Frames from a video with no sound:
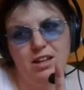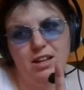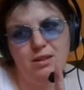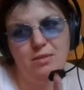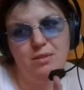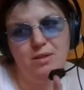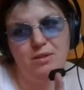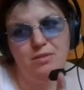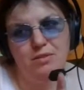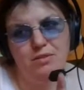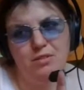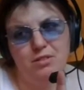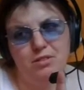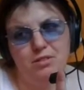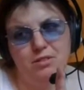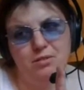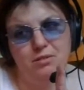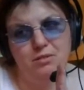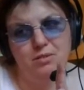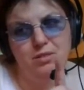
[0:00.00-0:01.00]

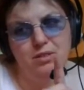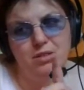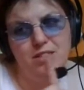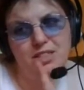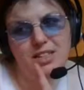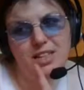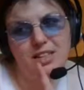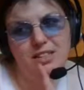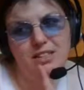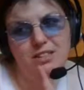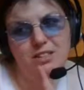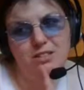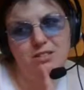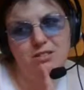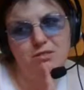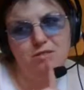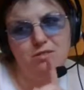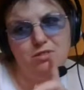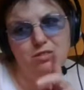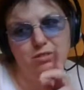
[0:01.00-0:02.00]
However, the
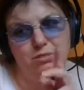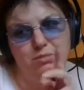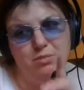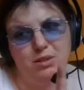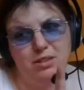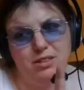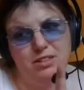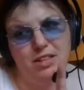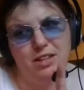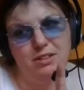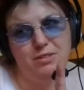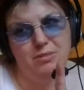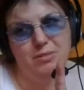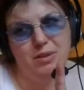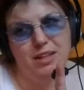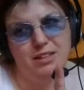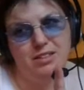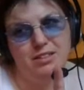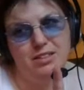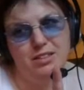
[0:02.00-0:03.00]
stencils, you must have
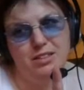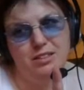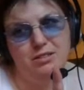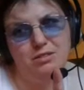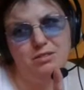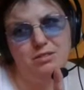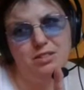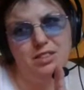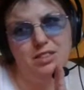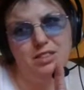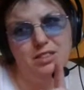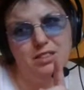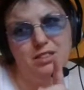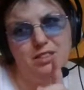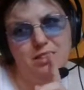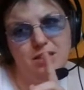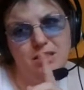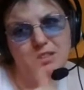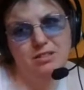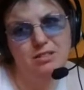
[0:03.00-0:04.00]
the magazine, or at
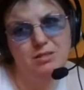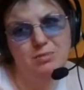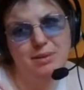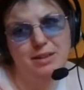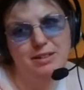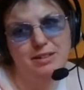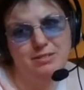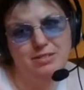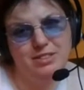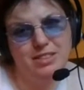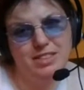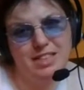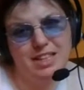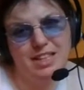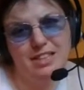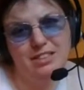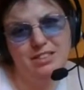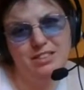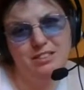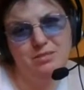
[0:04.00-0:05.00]
least the respective
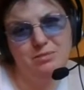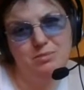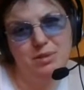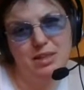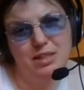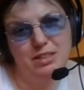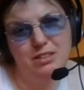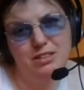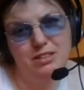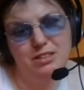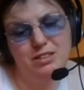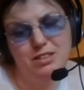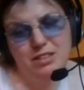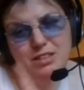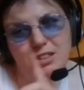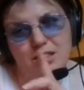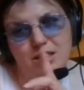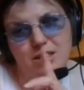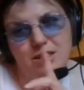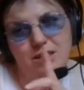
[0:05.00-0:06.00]
section pages,